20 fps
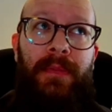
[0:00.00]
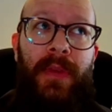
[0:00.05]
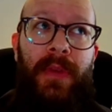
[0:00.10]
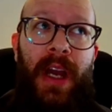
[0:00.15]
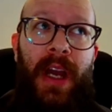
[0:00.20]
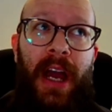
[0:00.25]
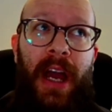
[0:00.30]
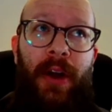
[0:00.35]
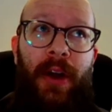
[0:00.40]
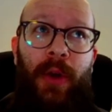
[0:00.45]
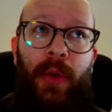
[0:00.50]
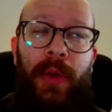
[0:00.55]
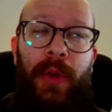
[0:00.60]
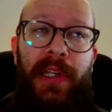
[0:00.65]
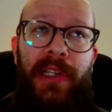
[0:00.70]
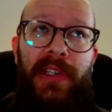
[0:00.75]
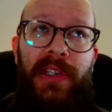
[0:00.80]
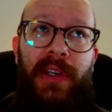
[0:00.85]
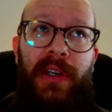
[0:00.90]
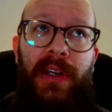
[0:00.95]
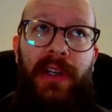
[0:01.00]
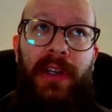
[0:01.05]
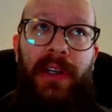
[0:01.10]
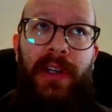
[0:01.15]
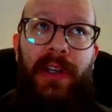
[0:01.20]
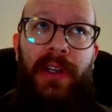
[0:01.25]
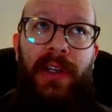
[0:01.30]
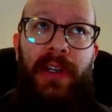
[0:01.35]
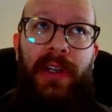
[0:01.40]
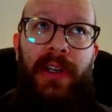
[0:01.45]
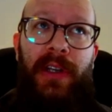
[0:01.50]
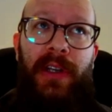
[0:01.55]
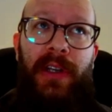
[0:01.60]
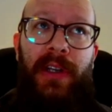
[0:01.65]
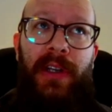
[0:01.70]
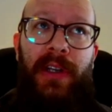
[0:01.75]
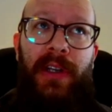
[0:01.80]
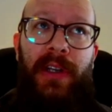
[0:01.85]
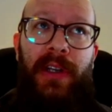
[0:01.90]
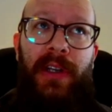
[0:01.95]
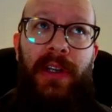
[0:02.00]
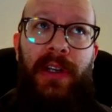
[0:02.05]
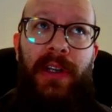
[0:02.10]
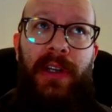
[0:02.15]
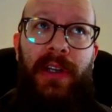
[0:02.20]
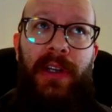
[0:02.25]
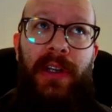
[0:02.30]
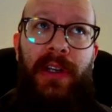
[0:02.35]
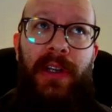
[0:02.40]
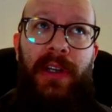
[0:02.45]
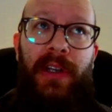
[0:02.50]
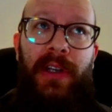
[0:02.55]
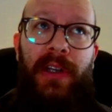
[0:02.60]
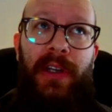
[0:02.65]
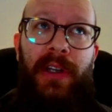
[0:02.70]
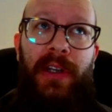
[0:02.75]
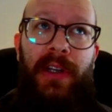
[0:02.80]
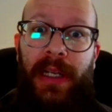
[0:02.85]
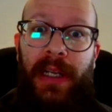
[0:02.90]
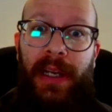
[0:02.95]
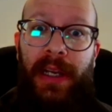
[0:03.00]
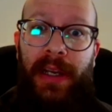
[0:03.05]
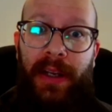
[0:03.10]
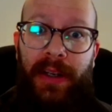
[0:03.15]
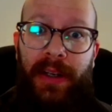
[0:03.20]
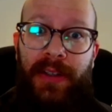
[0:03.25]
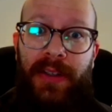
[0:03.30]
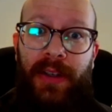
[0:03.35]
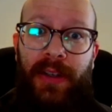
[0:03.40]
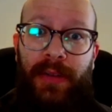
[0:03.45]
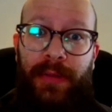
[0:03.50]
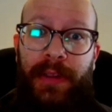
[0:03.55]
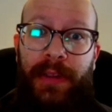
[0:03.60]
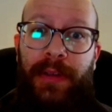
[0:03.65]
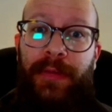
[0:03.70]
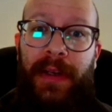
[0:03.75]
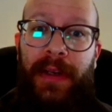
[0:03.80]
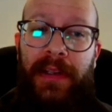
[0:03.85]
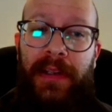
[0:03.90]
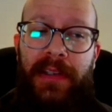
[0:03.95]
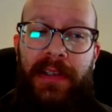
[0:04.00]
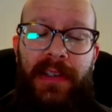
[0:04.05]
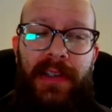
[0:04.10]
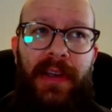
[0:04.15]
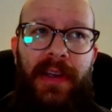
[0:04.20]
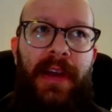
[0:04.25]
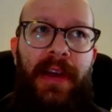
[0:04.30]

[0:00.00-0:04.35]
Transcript: I always look at it as three layers of defense.